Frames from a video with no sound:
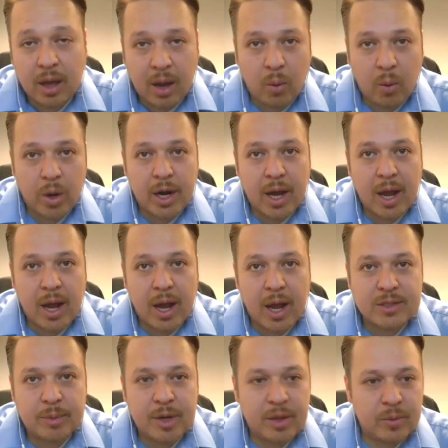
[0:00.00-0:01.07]
I wanted to
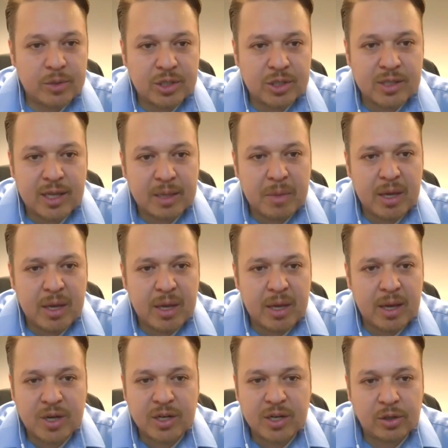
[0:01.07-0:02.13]
hire somebody that was just like me.
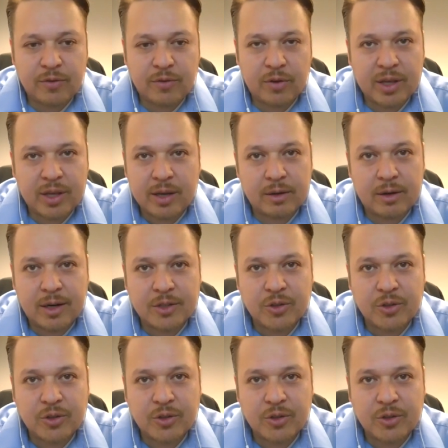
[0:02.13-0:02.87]
I tried to look for a killer.